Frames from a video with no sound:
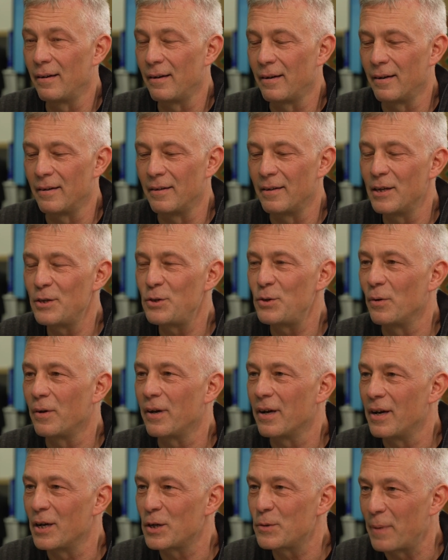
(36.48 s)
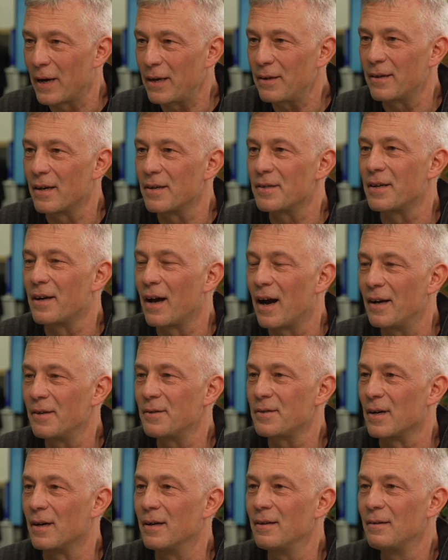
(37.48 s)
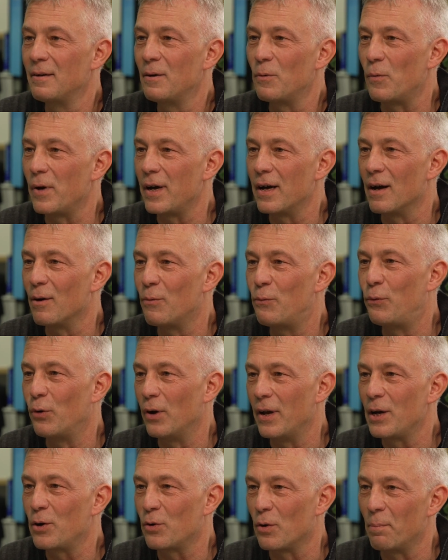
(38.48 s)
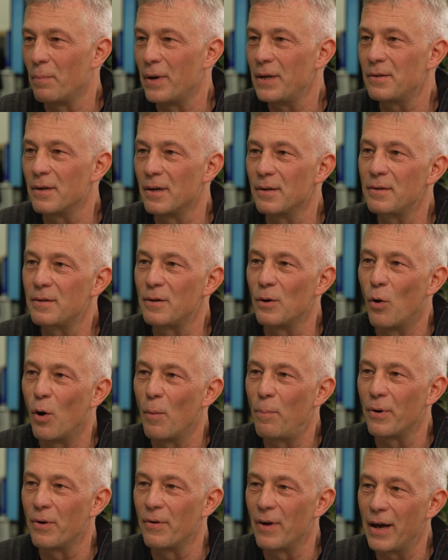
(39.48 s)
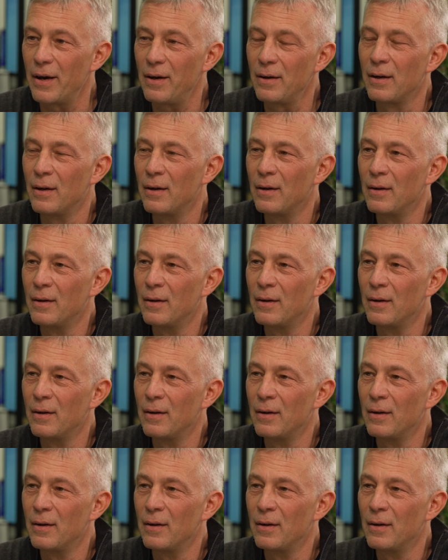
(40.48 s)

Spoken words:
And as you can expect as an answer, we are fully committed to Open RAN.